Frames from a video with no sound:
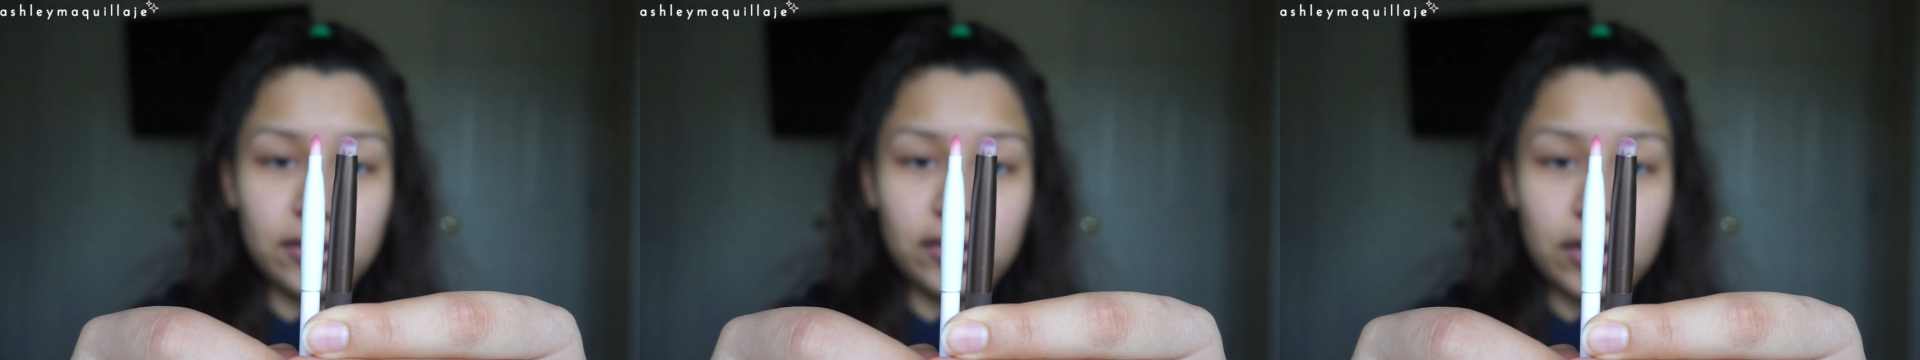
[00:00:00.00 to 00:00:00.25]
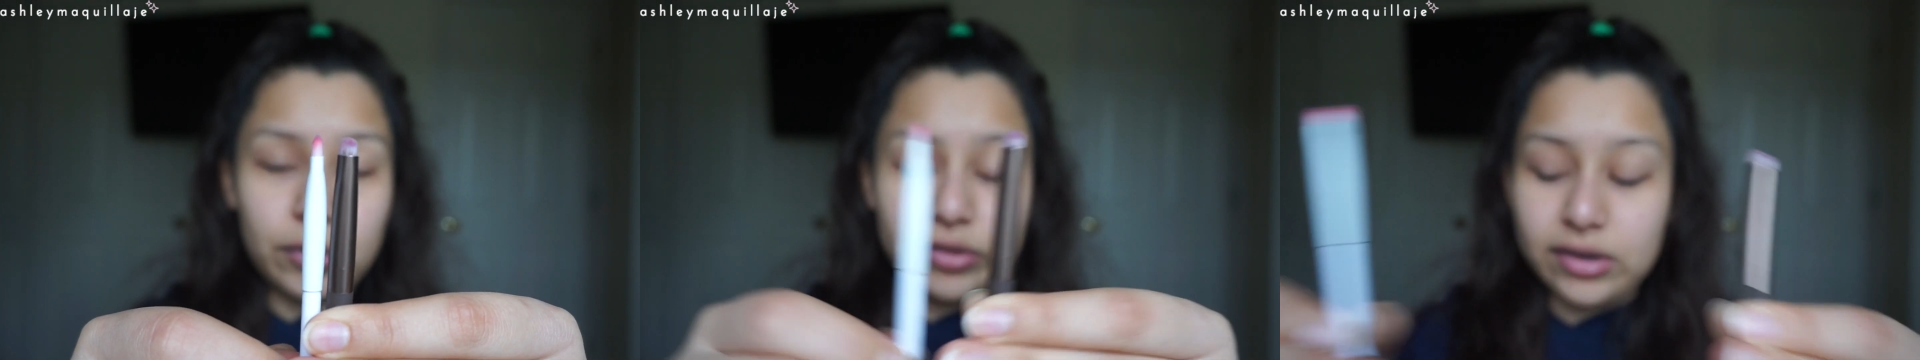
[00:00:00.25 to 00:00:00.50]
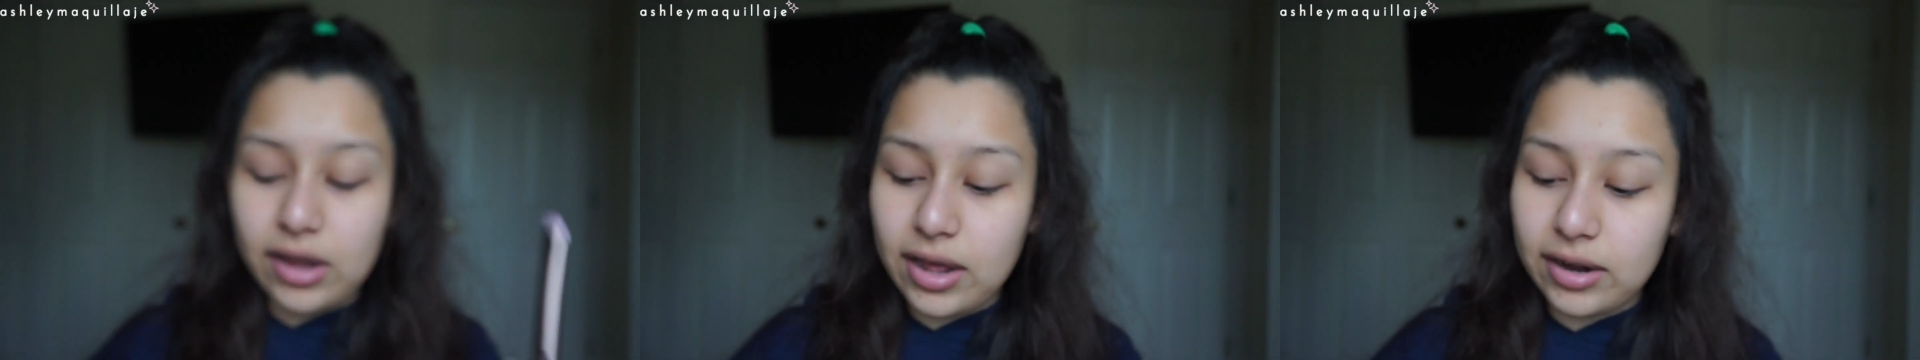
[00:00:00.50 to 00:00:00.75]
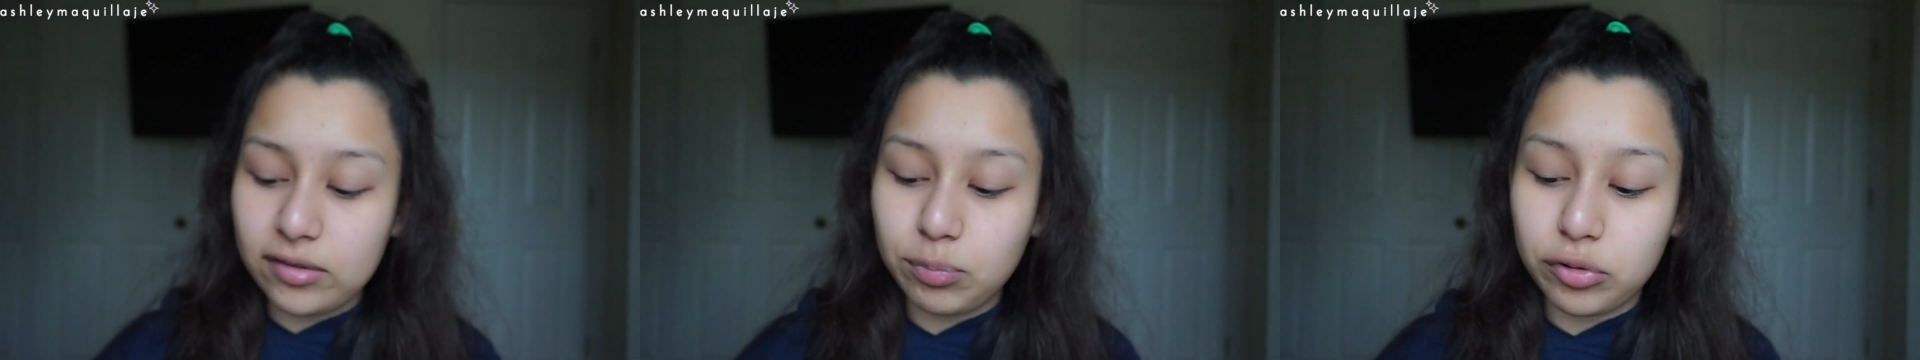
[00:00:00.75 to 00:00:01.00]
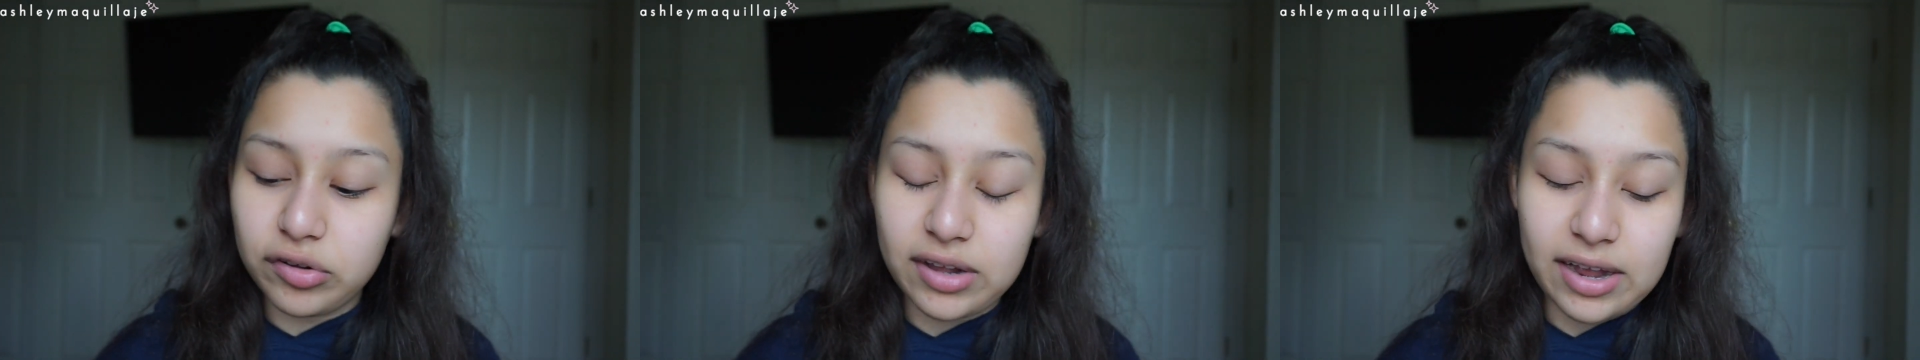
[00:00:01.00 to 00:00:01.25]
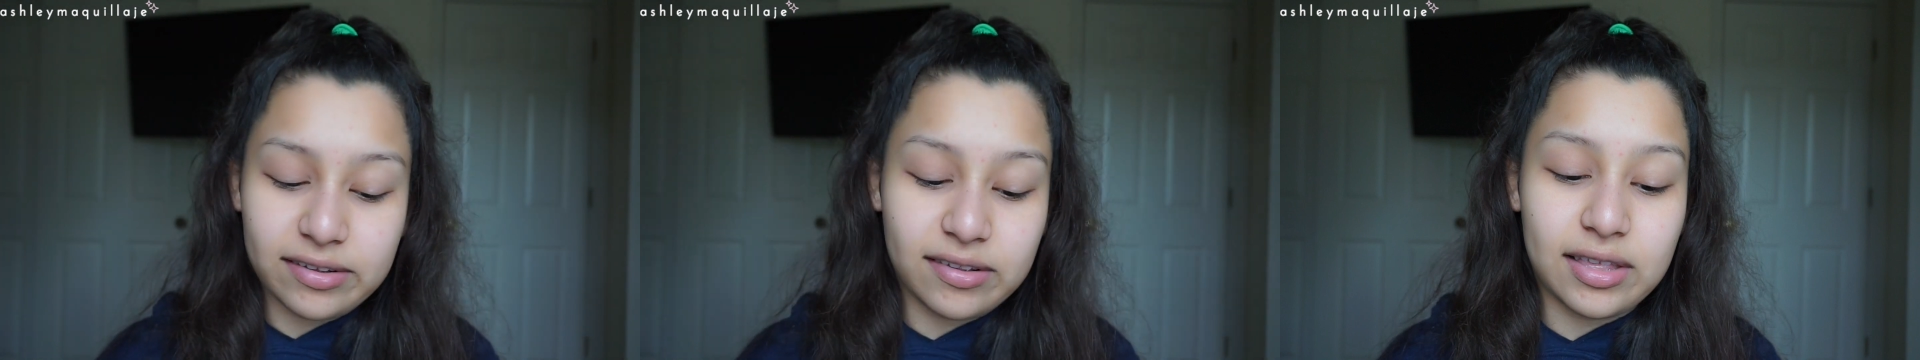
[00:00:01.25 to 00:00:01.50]
so it's not as
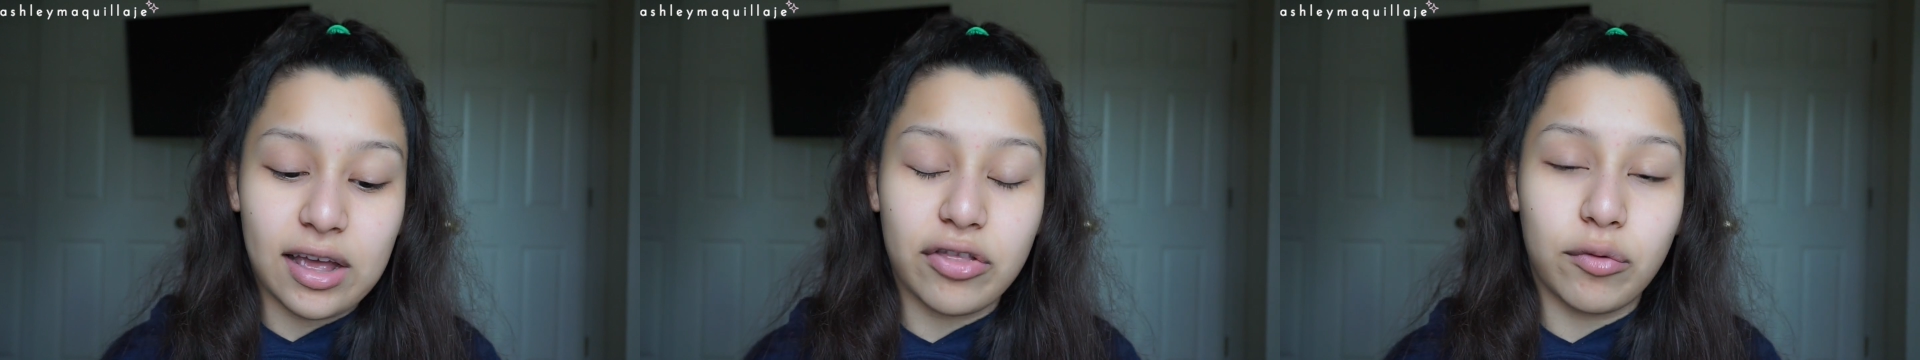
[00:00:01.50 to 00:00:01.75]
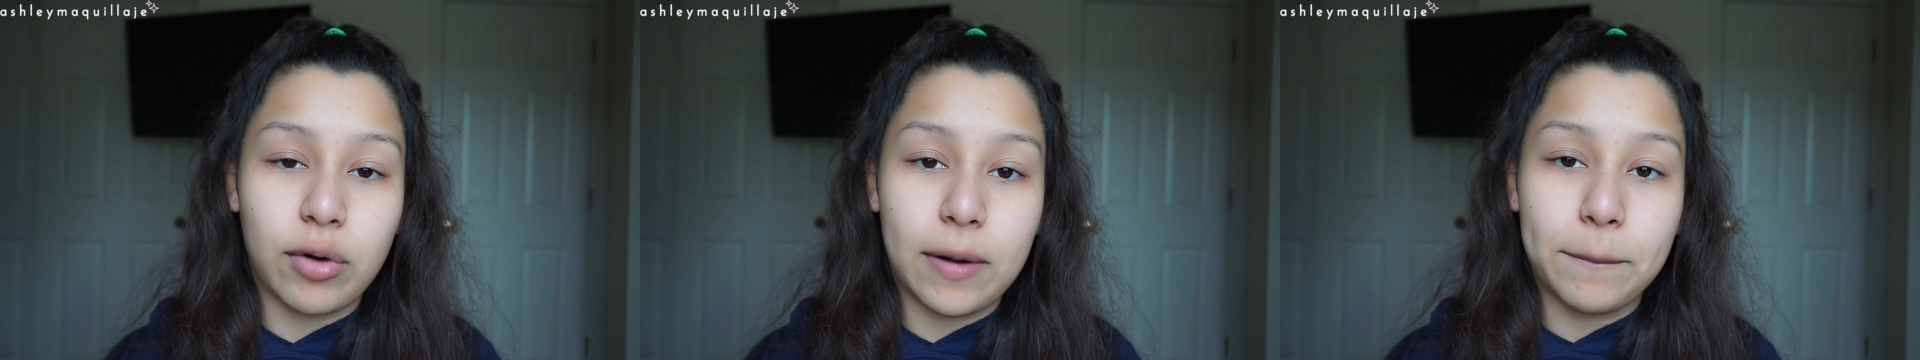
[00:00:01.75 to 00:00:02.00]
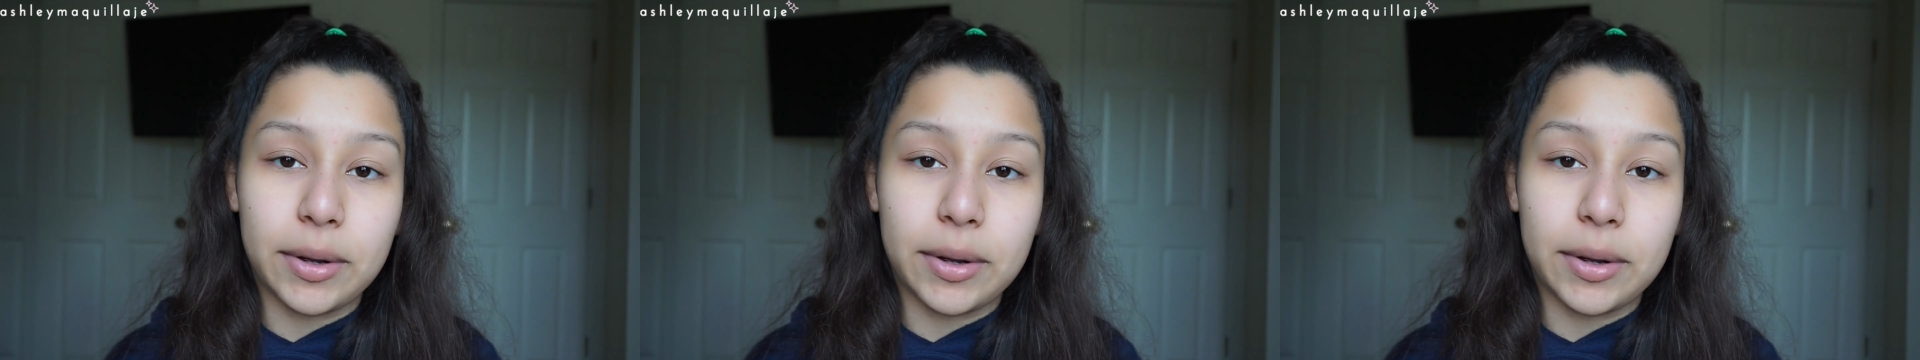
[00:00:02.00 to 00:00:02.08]
precise as the other one.